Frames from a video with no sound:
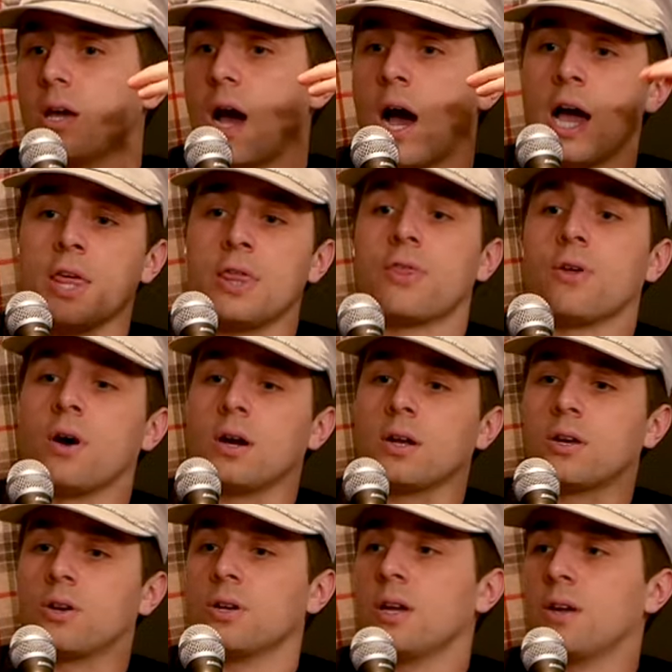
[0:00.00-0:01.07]
I thought
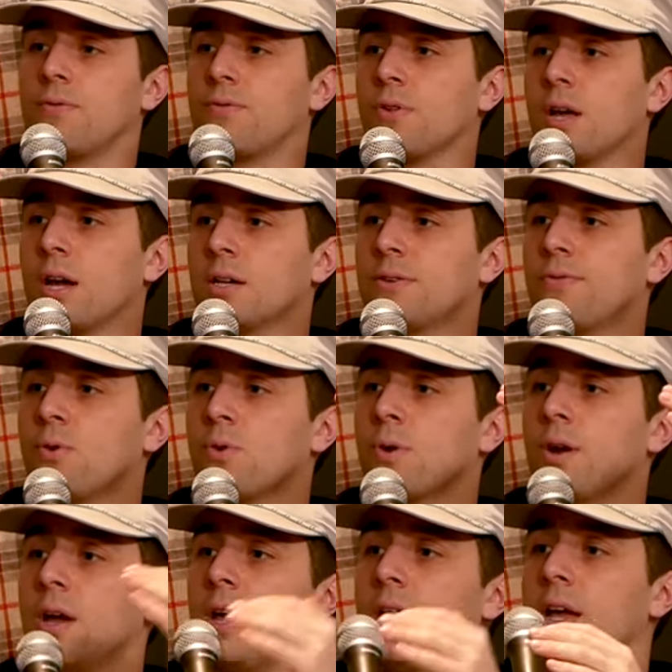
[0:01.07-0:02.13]
could get flagged for
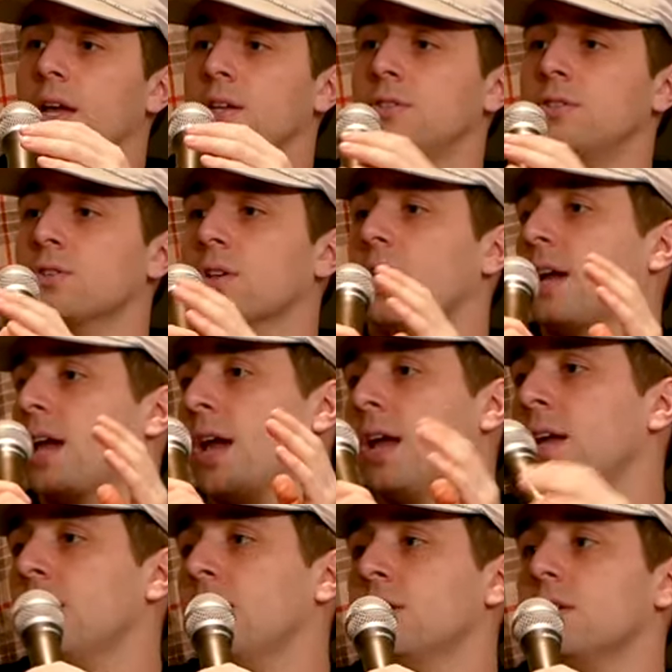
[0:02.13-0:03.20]
is you're like,
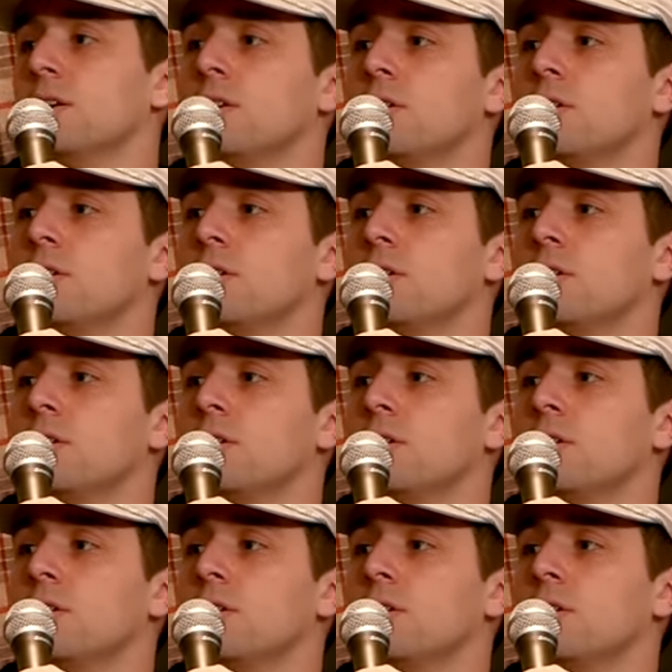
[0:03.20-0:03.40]
hey,